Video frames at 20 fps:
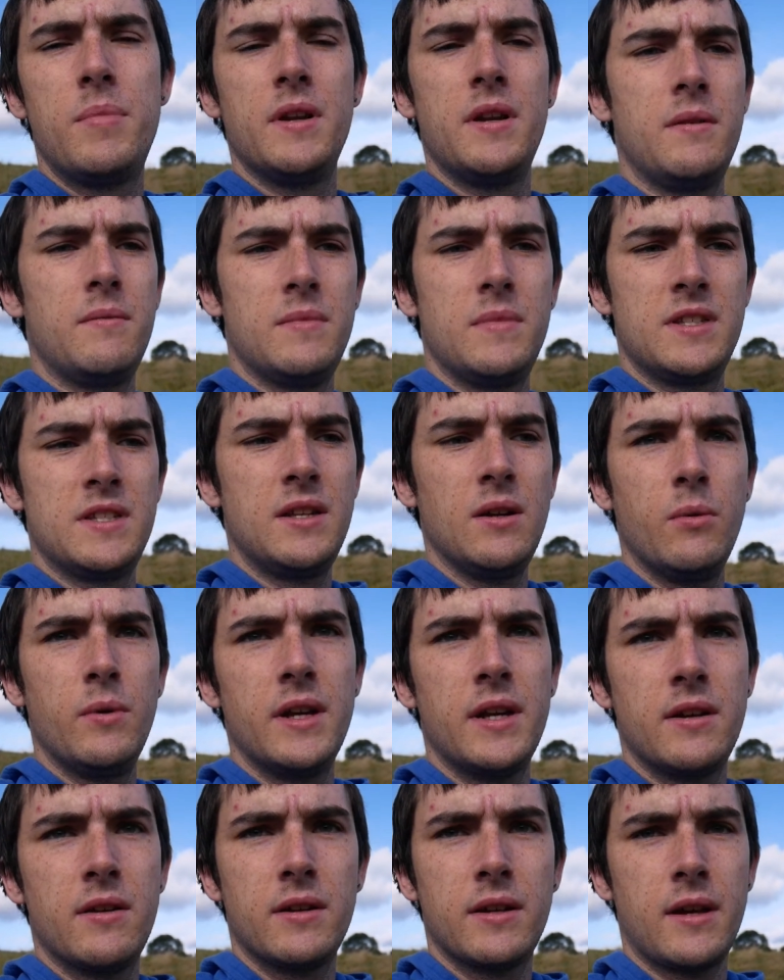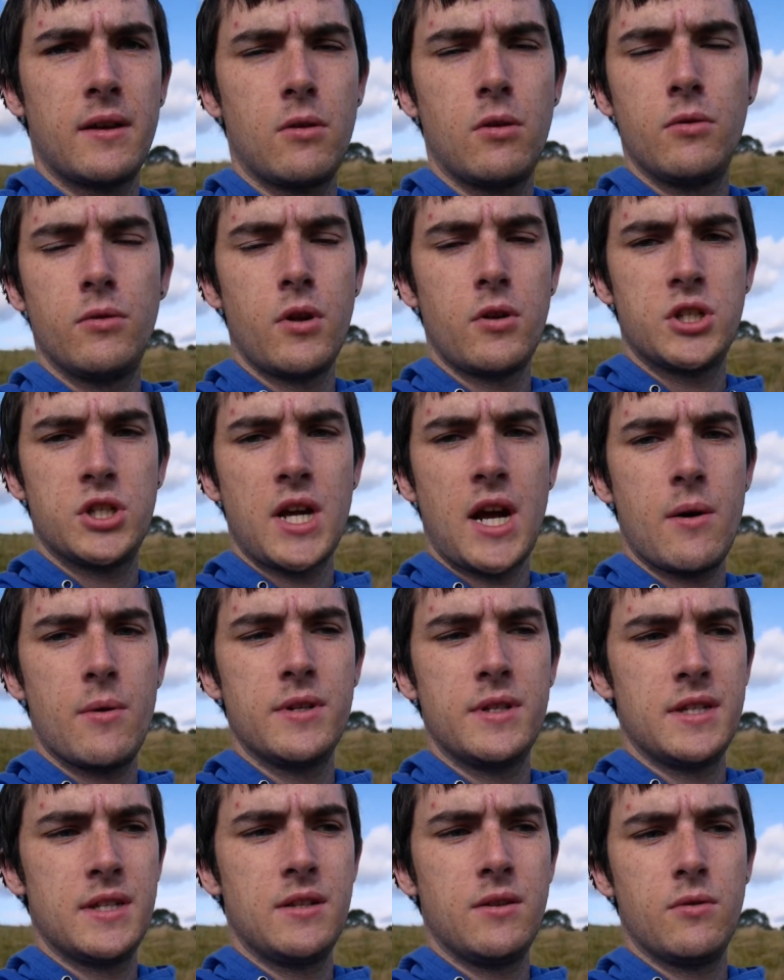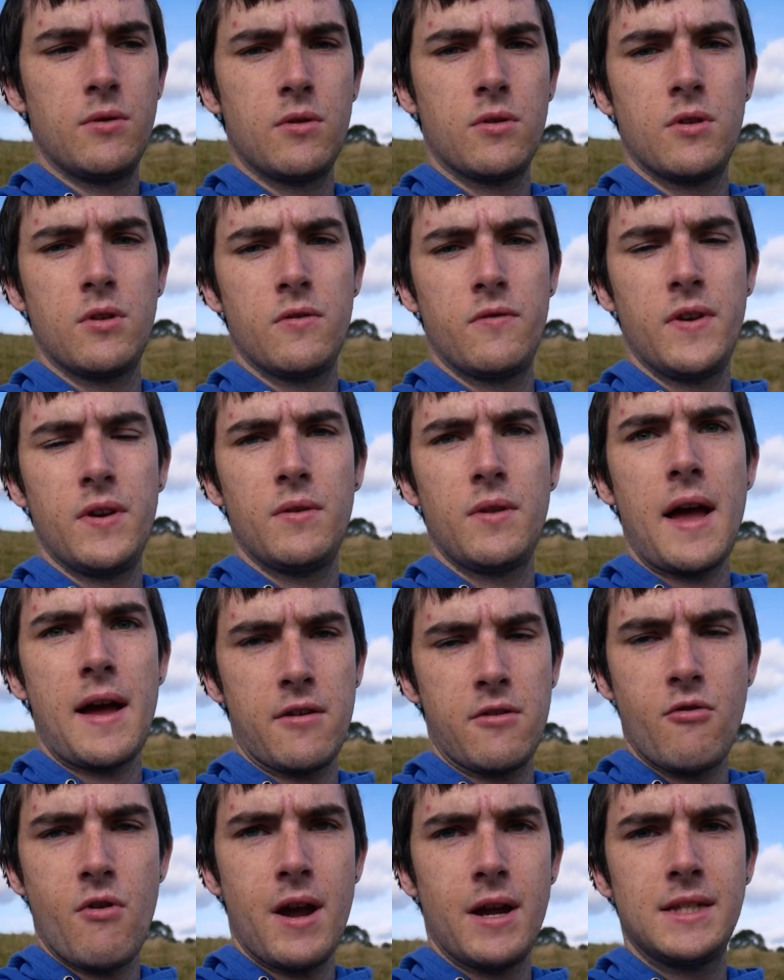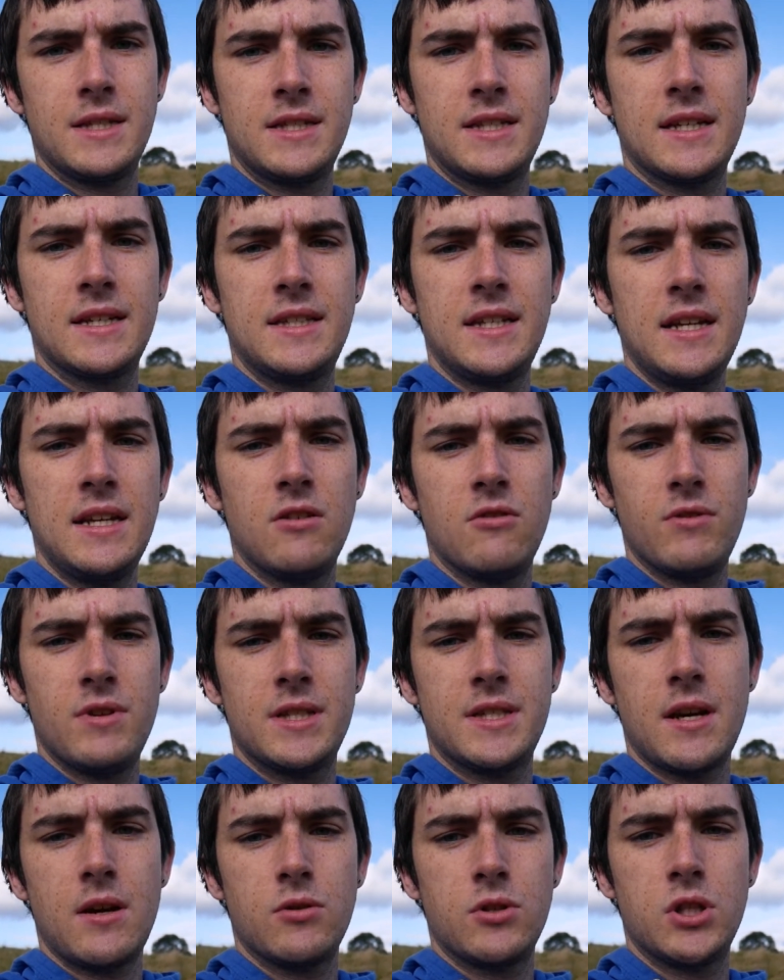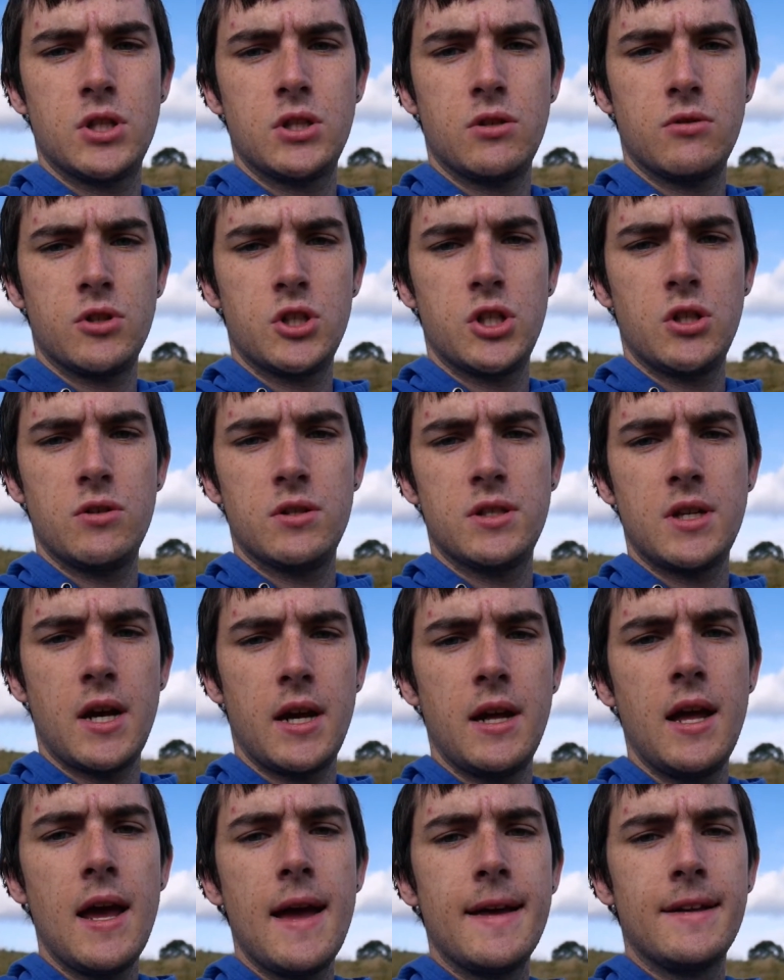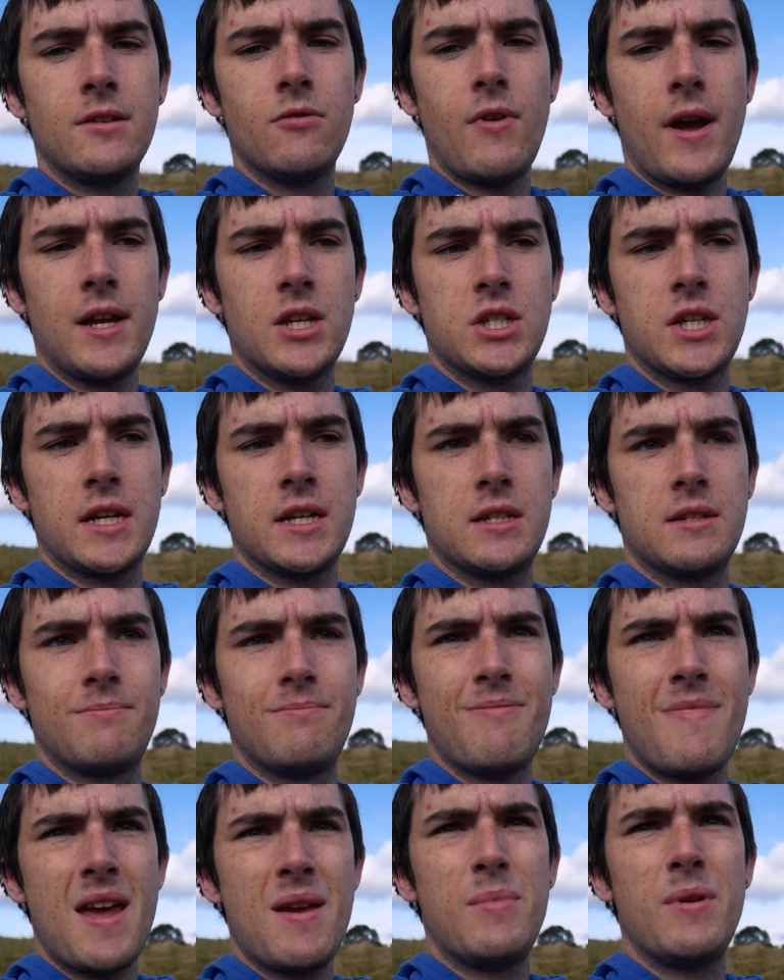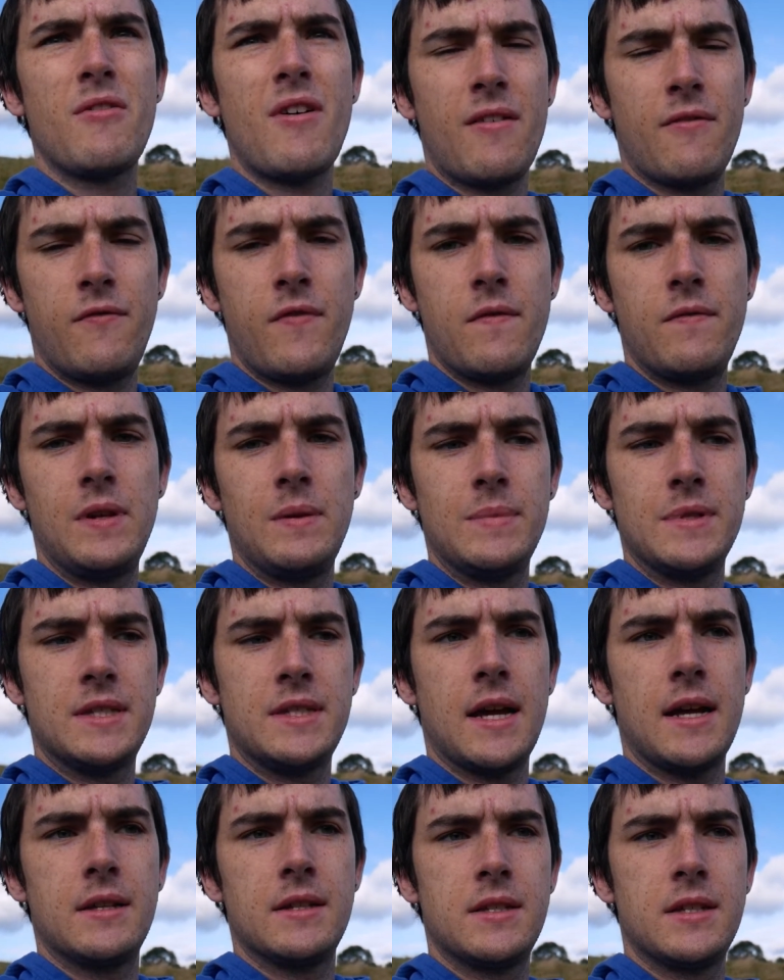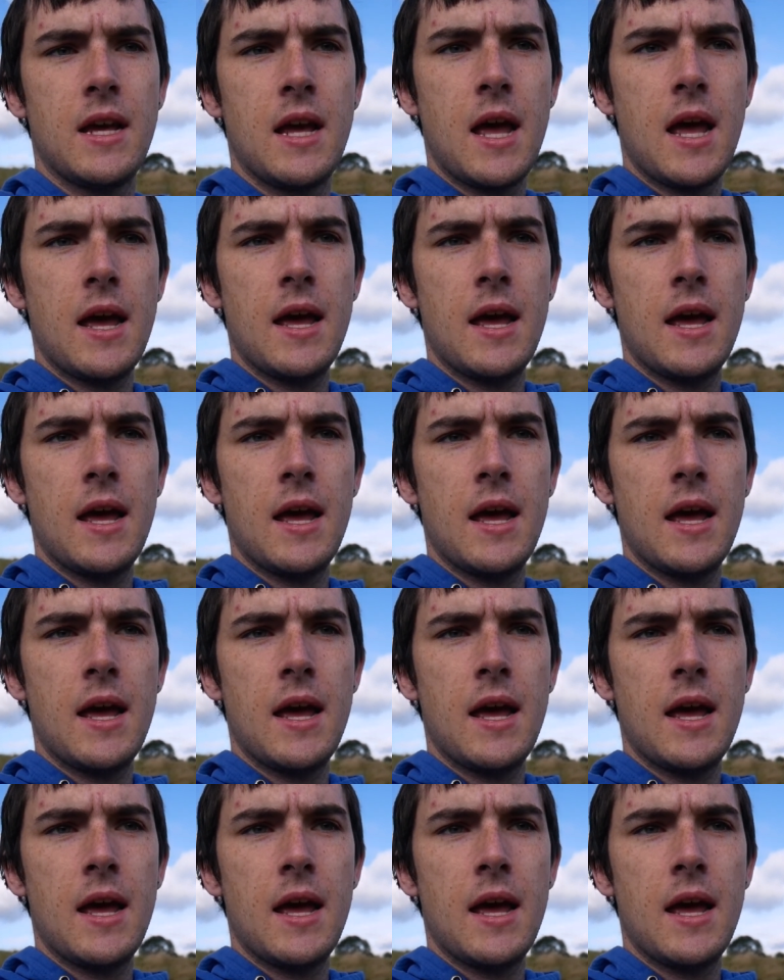but still when you call no showers, it's still not going to feel that great. 16 degrees Celsius on Tuesday, the rain chance may be around 50%.